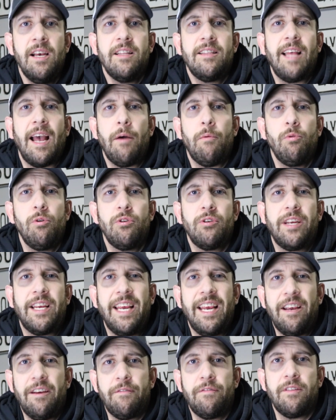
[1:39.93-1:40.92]
that will
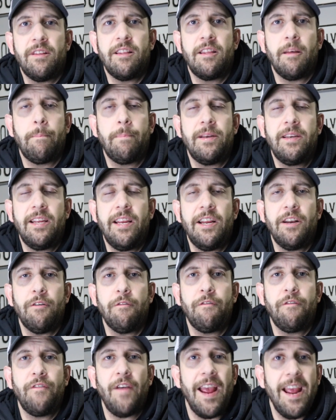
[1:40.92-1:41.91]
give the
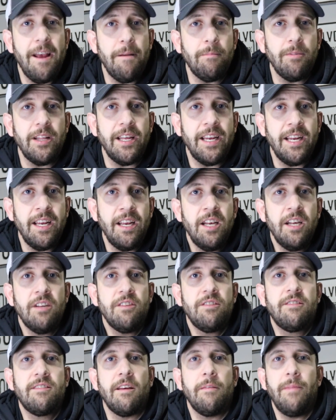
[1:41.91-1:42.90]
Petito family
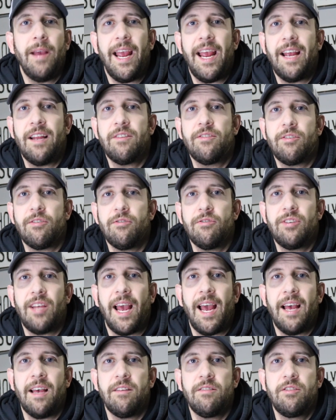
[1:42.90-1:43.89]
some answers
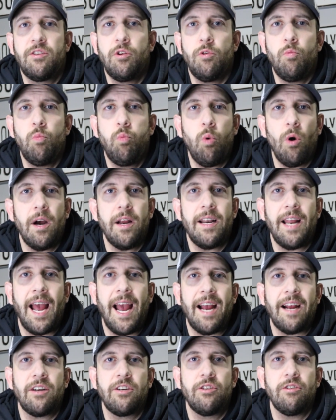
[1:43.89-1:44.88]
as to what
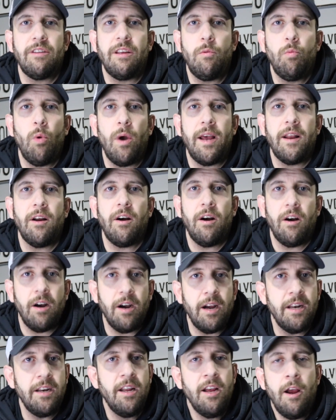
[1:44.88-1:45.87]
actually went
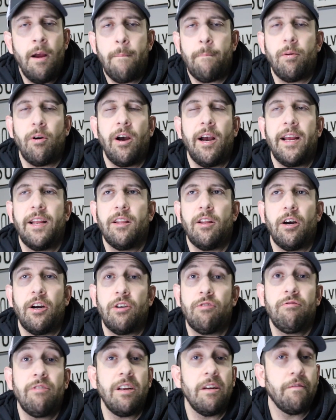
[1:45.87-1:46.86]
on. Brian
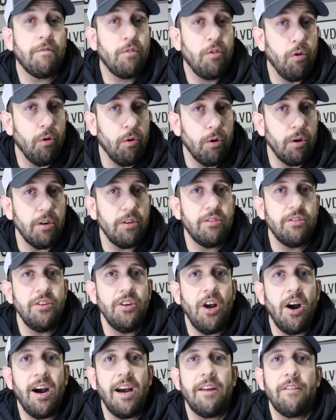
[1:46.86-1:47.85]
Laundrie, of course,
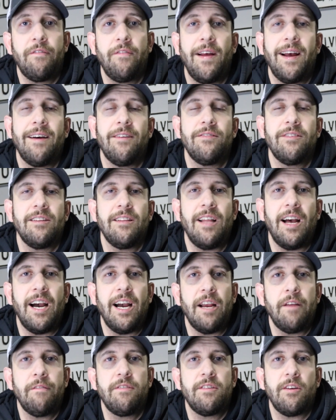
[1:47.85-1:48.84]
not found
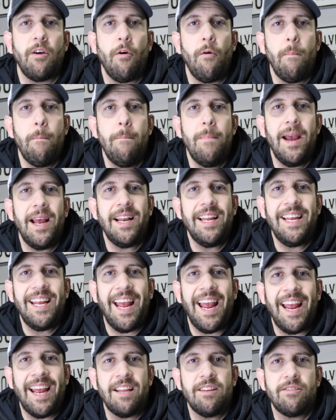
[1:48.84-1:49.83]
alive. So many
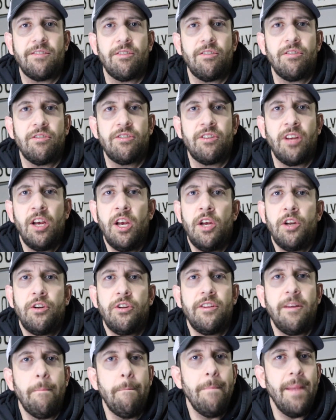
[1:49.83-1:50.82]
answers
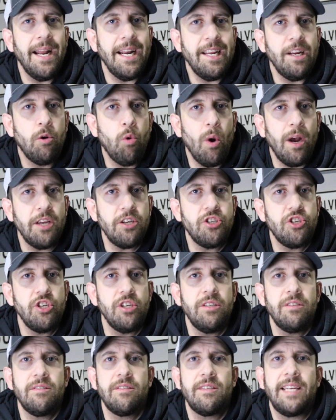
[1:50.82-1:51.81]
to the many
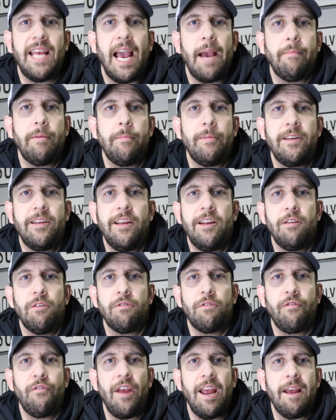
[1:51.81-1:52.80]
questions Gabby
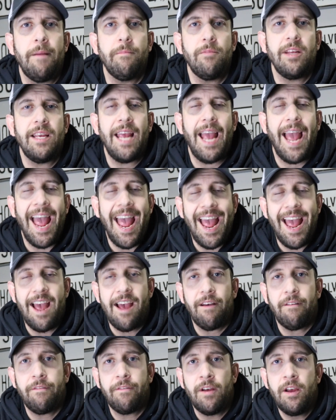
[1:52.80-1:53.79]
Petito's family
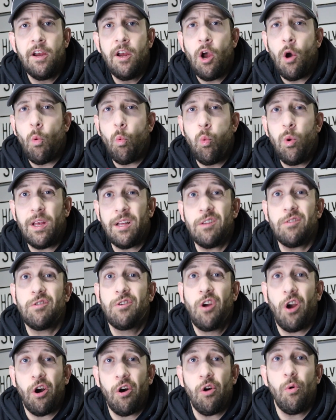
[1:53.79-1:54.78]
have will
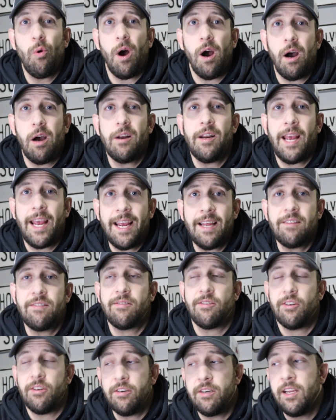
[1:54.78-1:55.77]
go
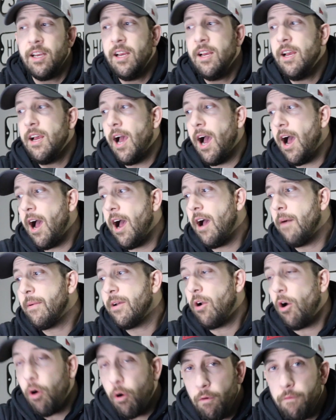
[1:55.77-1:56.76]
unanswered.
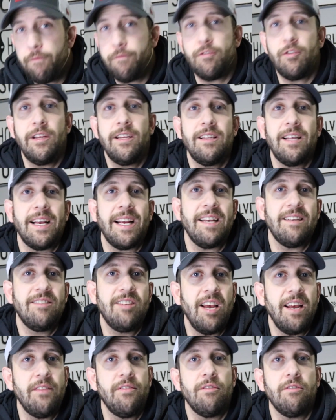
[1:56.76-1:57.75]
But hopefully, like I
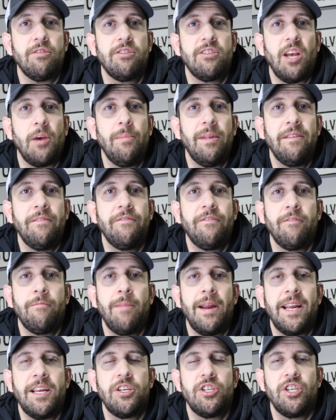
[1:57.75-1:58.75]
said, there's some
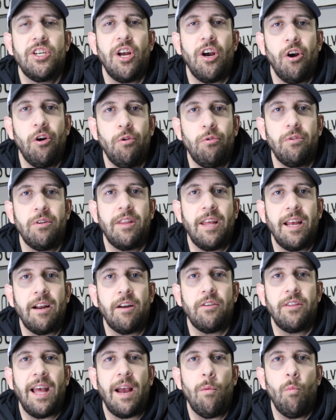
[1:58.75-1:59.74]
information out
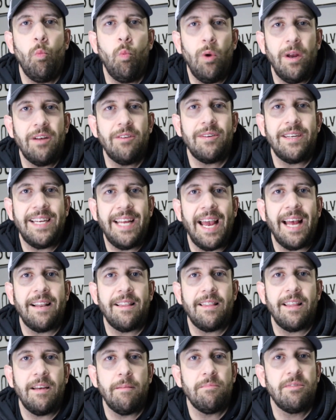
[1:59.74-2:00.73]
there that will
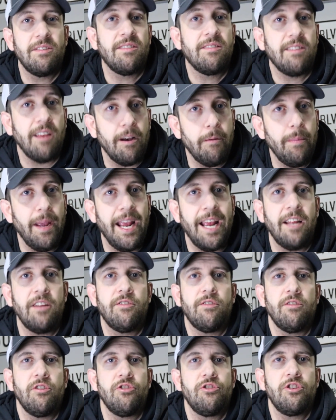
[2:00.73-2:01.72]
get them some
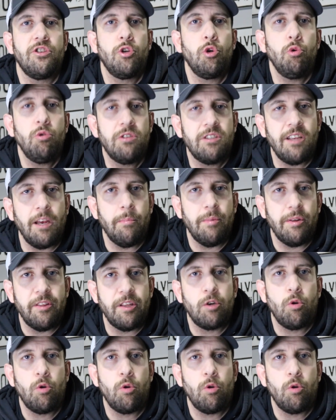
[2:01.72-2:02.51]
answers to some of the